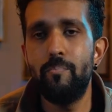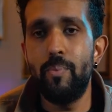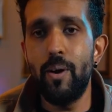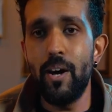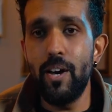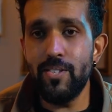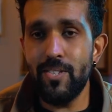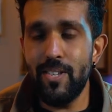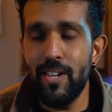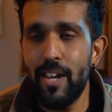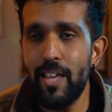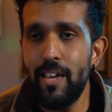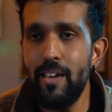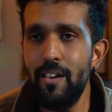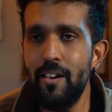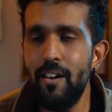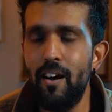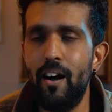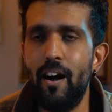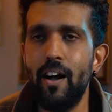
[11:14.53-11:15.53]

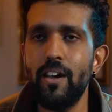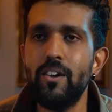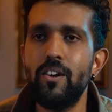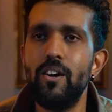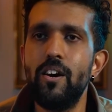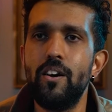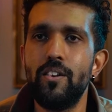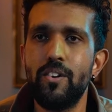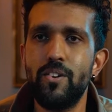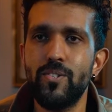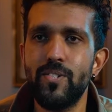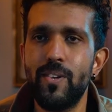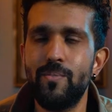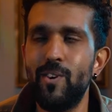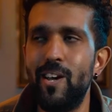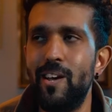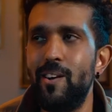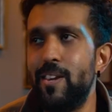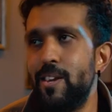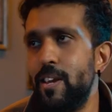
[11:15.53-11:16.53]
Personally, I can't because I've
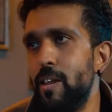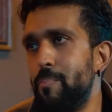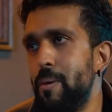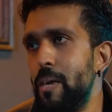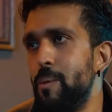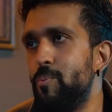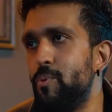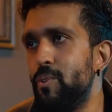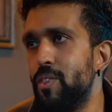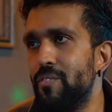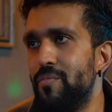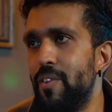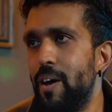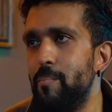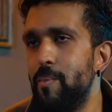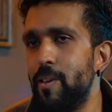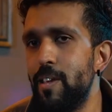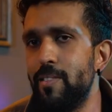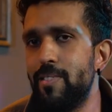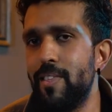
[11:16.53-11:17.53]
got elderly people in the
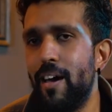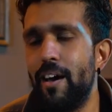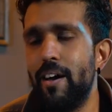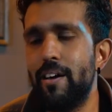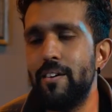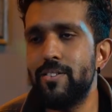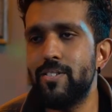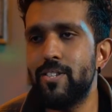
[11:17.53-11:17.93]
family that